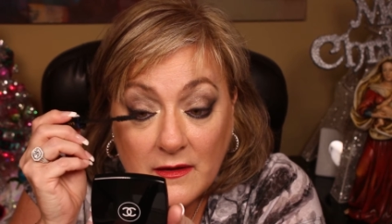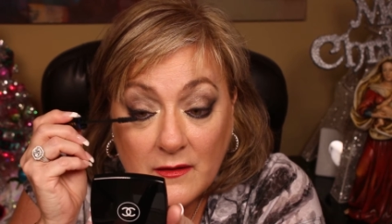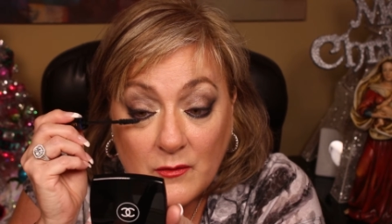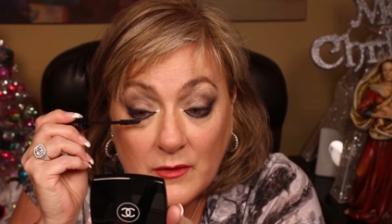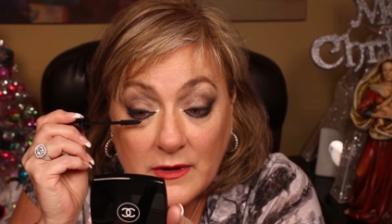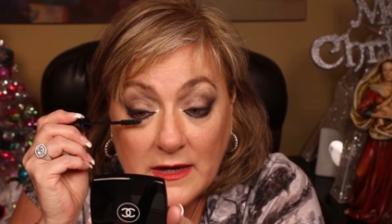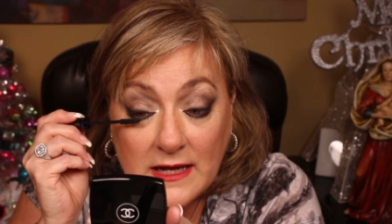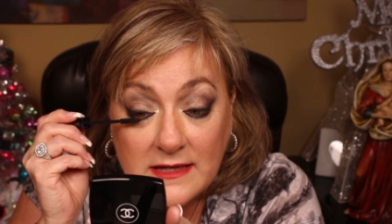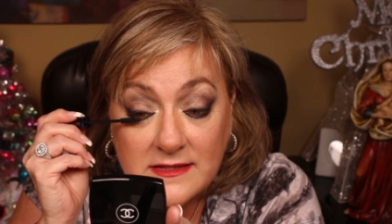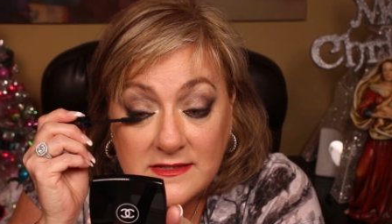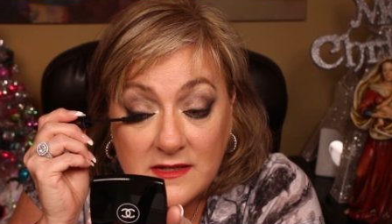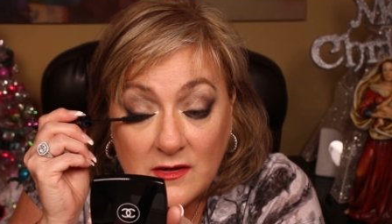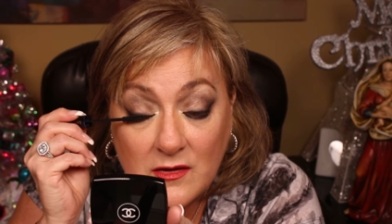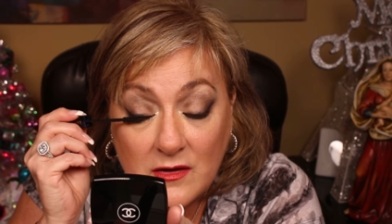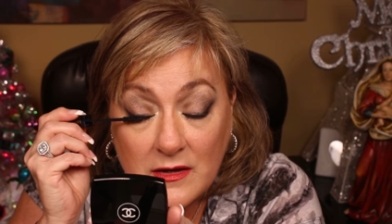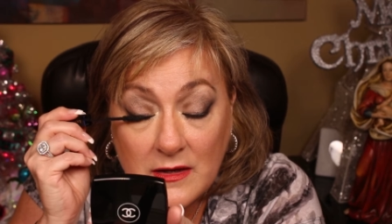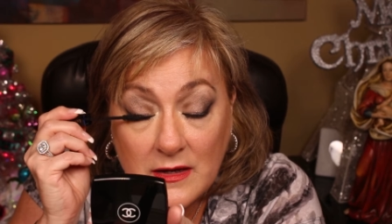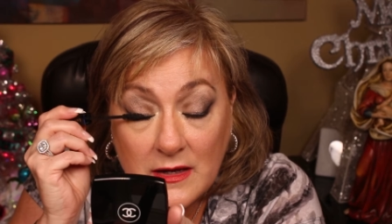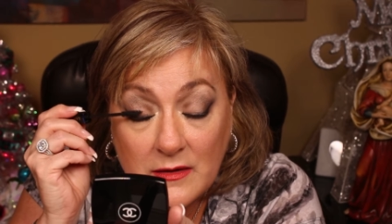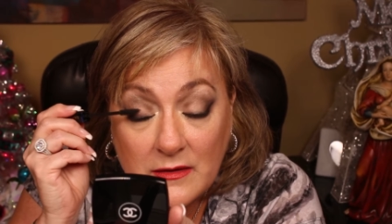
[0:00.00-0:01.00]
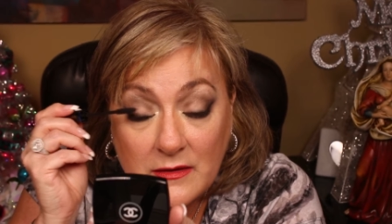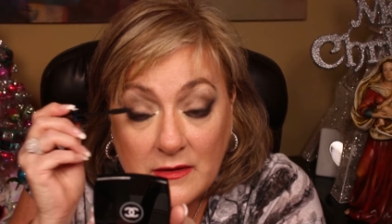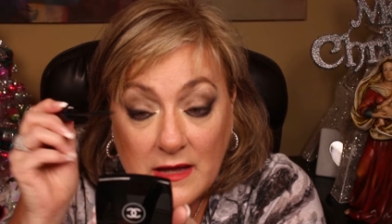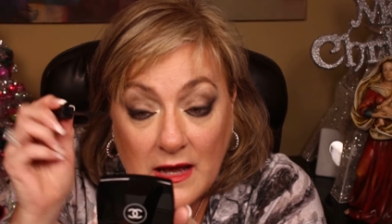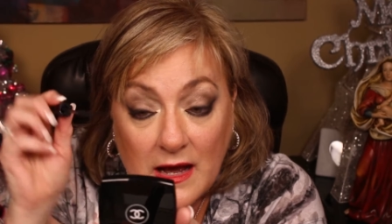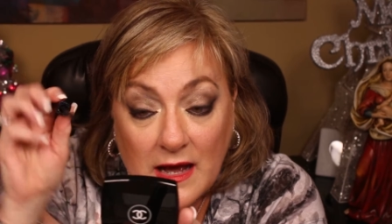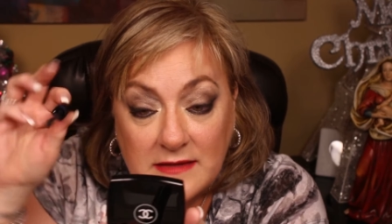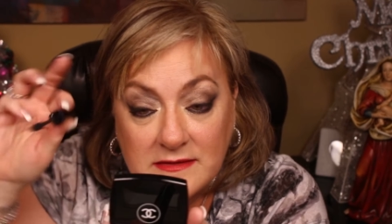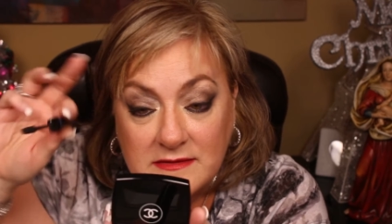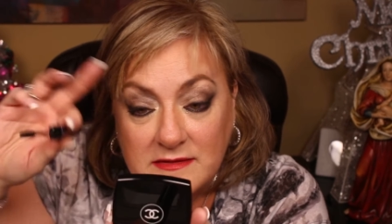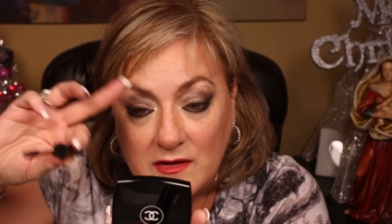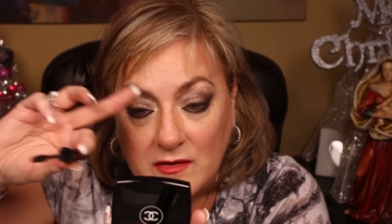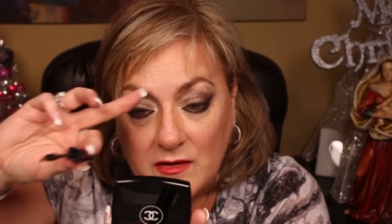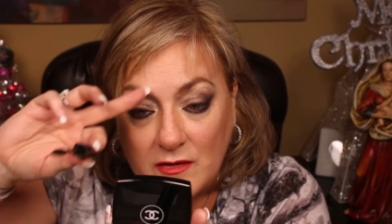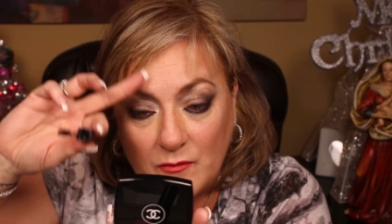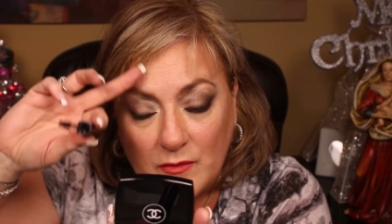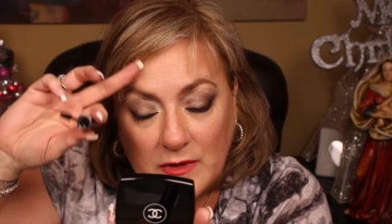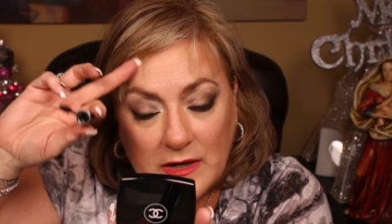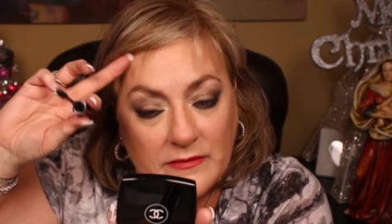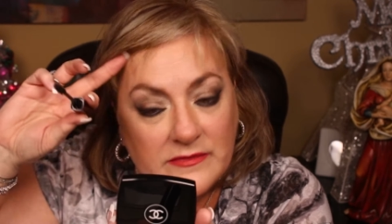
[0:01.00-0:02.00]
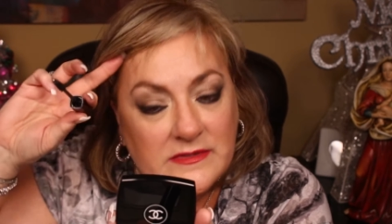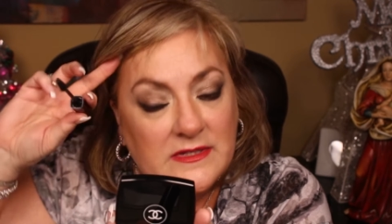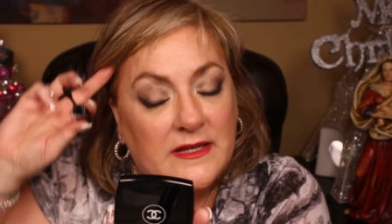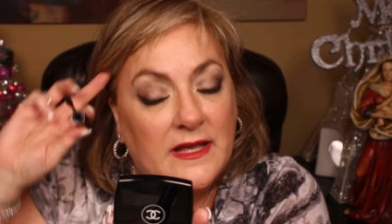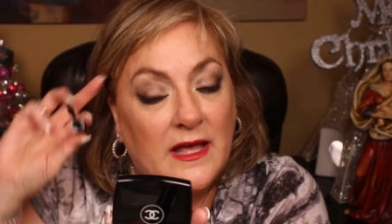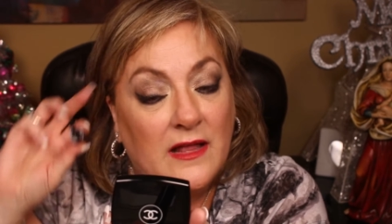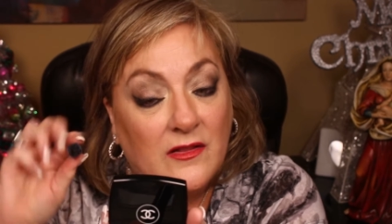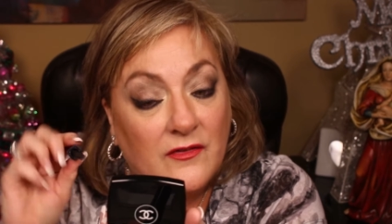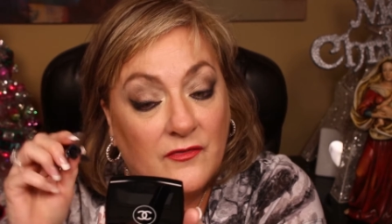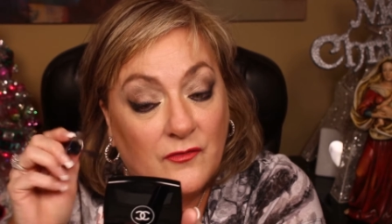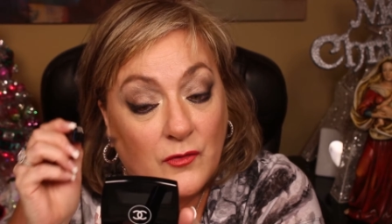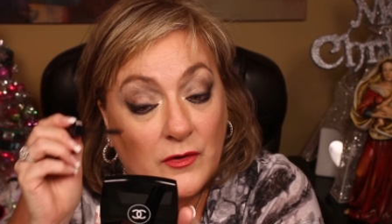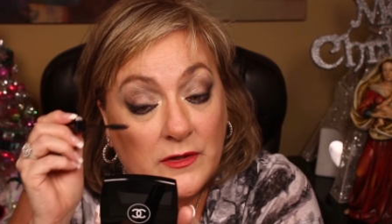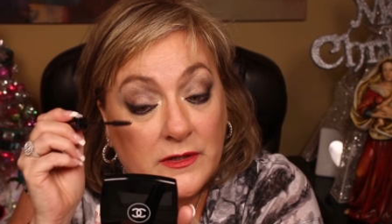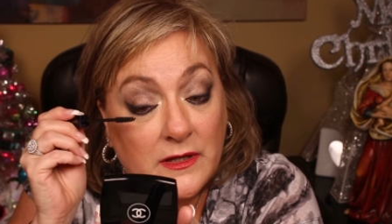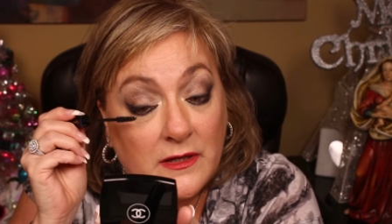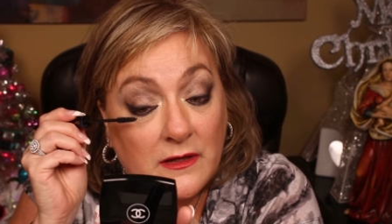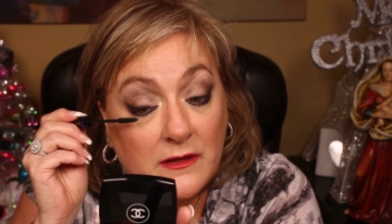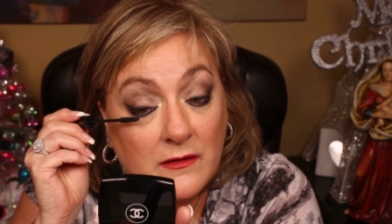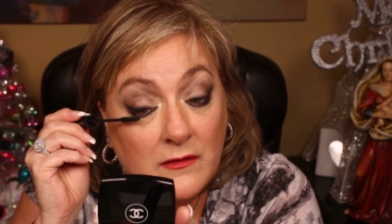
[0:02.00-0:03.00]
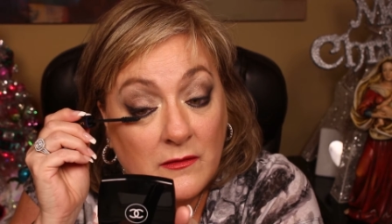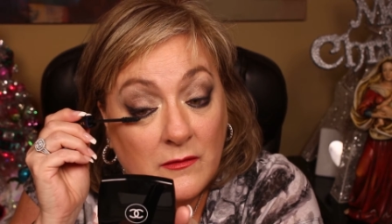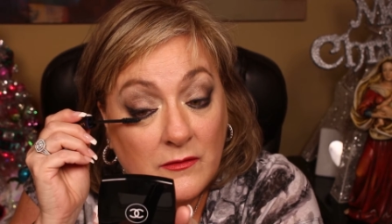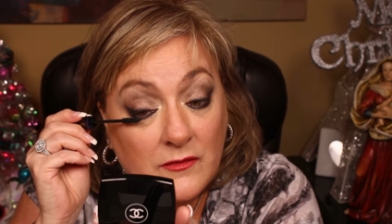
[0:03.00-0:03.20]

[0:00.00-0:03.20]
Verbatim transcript: When I saw it, and I saw it when I was in California.